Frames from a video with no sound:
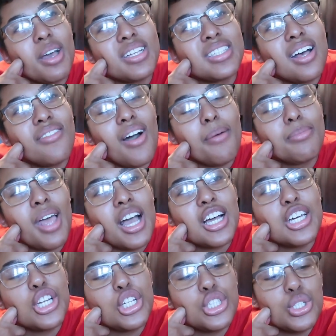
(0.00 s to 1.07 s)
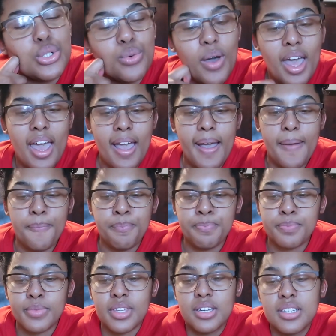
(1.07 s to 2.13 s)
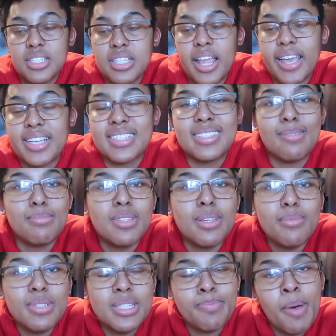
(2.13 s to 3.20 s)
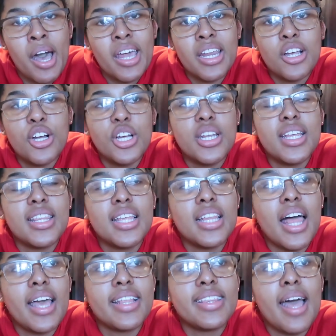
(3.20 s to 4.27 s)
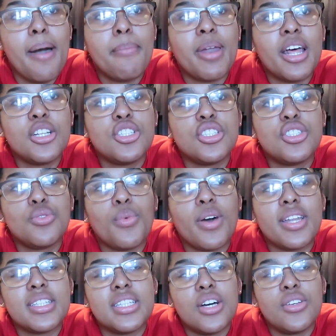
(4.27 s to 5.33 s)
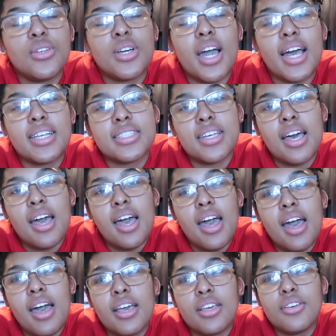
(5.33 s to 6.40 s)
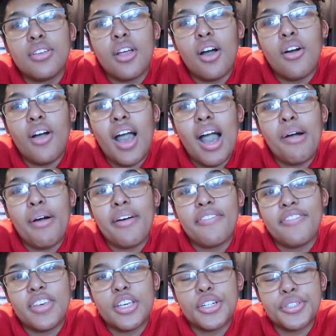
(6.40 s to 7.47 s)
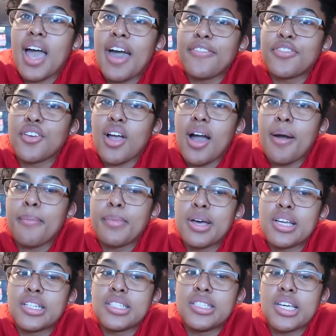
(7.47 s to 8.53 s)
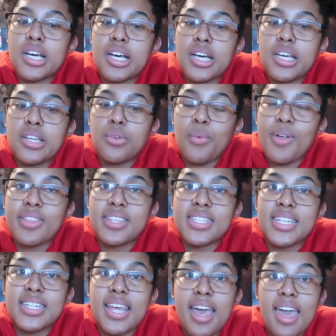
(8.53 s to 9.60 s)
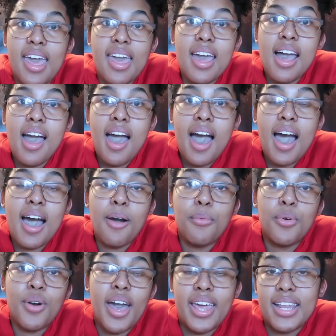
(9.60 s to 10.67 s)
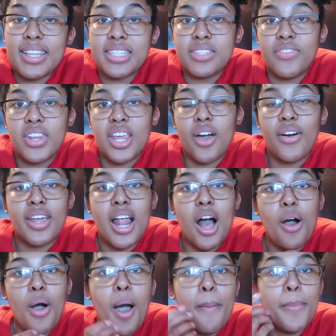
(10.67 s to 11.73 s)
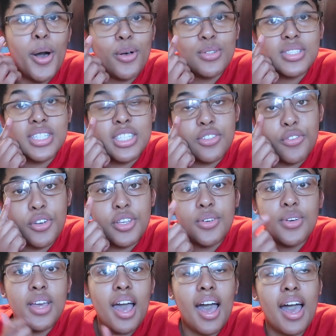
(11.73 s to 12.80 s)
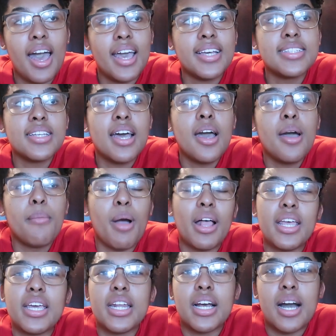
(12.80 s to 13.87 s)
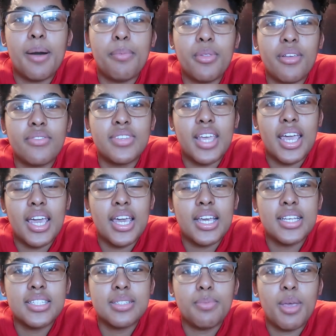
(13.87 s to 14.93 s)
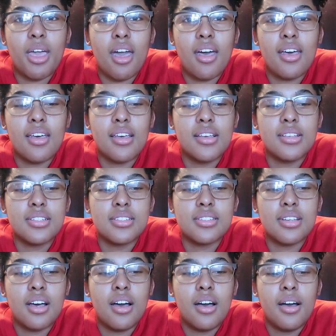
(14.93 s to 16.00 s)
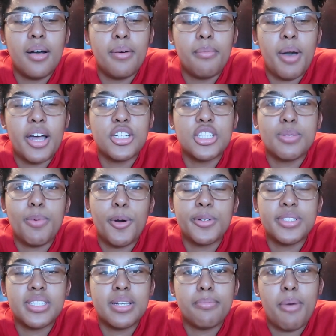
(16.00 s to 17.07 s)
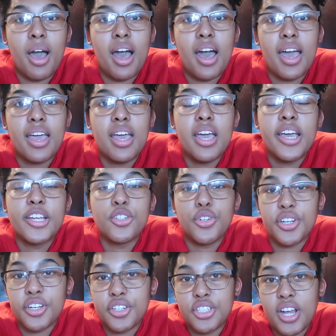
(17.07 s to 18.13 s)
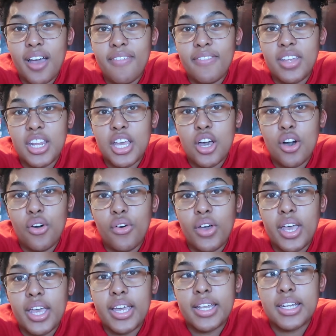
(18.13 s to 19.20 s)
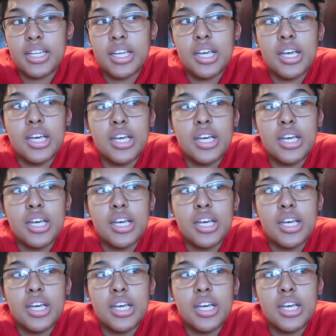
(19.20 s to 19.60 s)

myself I'm not gonna do a like symptom spotting or anything like that, but I just do wanna tell you guys, you know, how I feel. After I'm done with today, I will edit this video and I'll post this for you guys probably in a couple of days, because I just posted my trigger shot video and,